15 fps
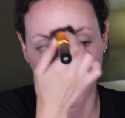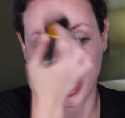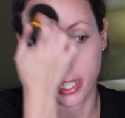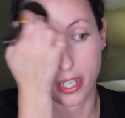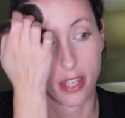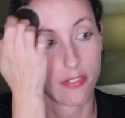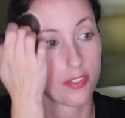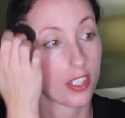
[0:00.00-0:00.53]

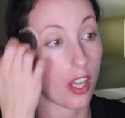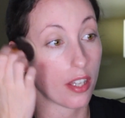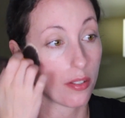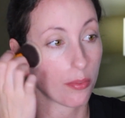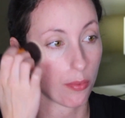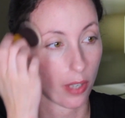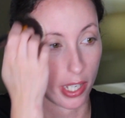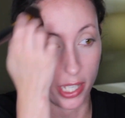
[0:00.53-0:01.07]
And if
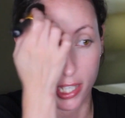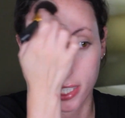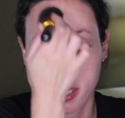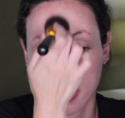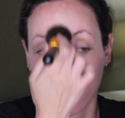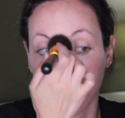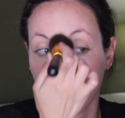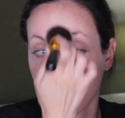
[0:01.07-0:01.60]
done
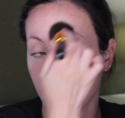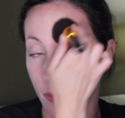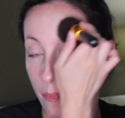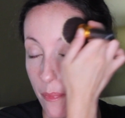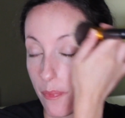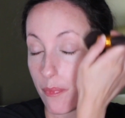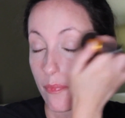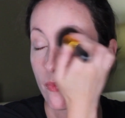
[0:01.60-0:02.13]
right,
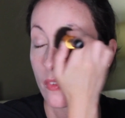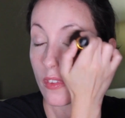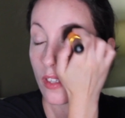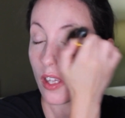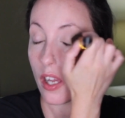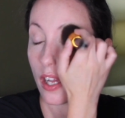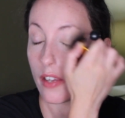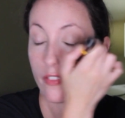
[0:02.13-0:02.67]

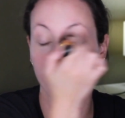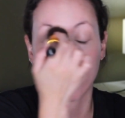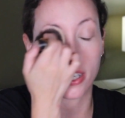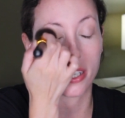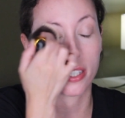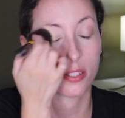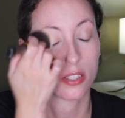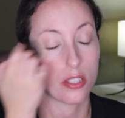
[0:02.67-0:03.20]
I
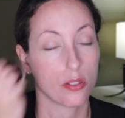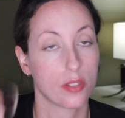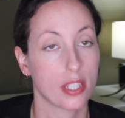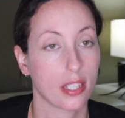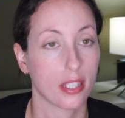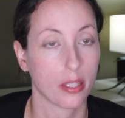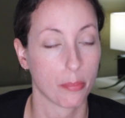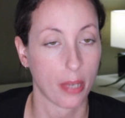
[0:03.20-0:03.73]
find
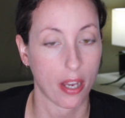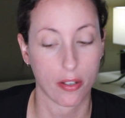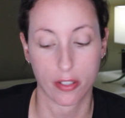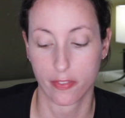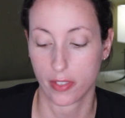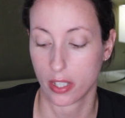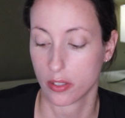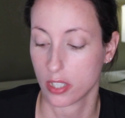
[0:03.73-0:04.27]
using a powder
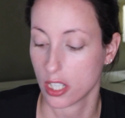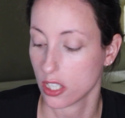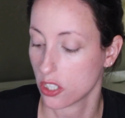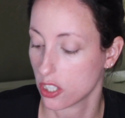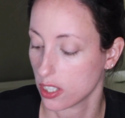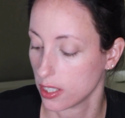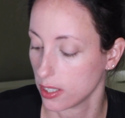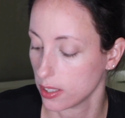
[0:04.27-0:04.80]

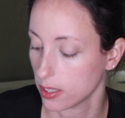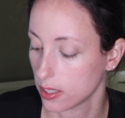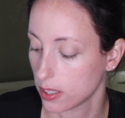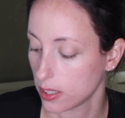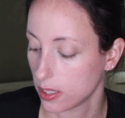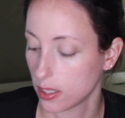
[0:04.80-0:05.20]
foundation